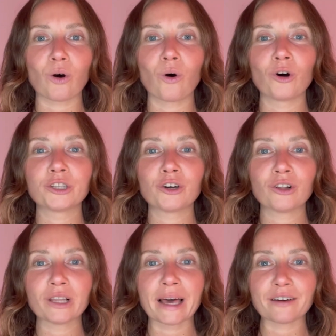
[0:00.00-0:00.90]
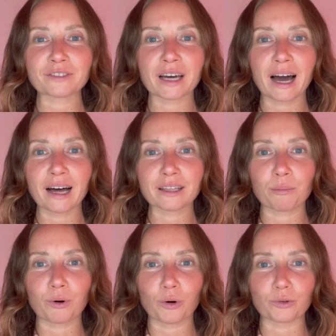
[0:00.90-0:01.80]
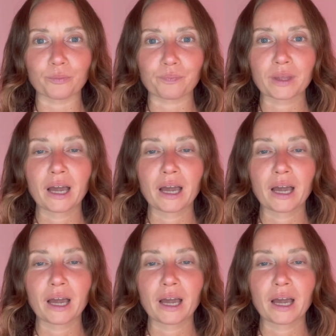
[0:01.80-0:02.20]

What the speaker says: on your left collarbone.